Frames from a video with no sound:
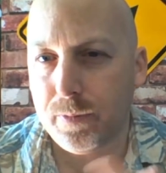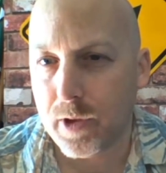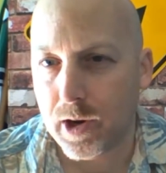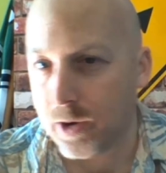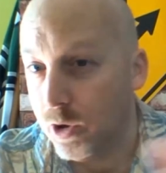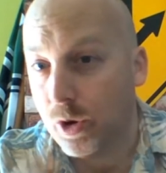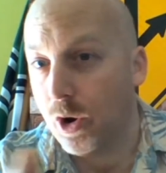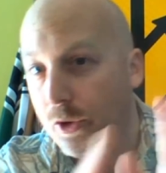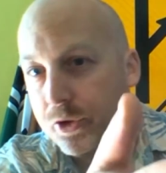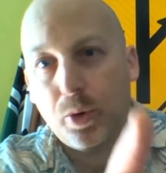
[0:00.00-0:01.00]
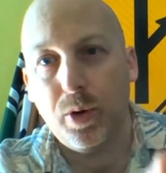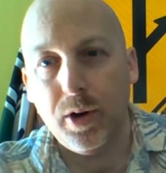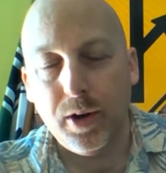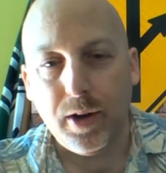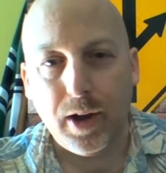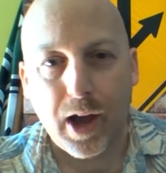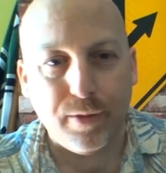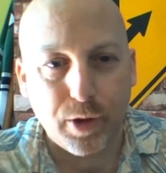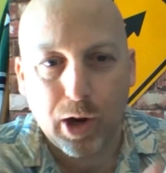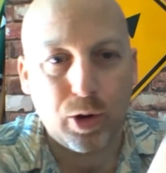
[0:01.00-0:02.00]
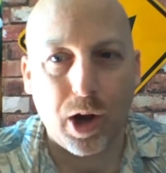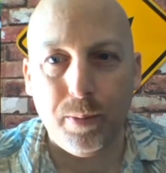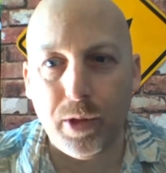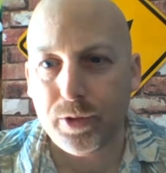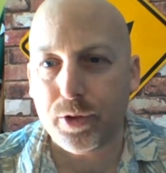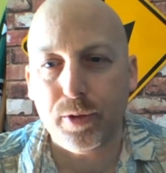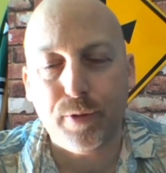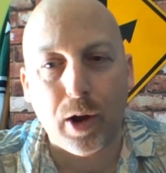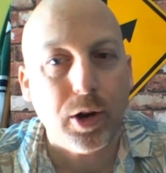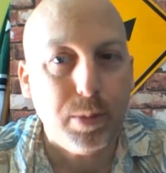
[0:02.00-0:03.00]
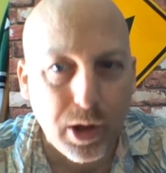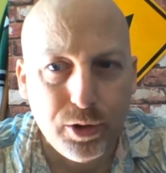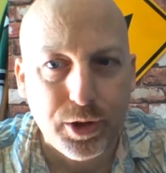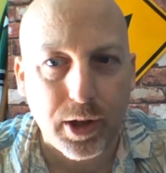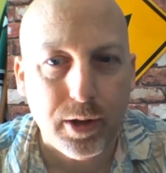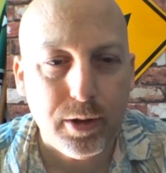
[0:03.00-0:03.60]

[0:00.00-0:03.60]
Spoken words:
Now, you could also have an outcome that they found him guilty.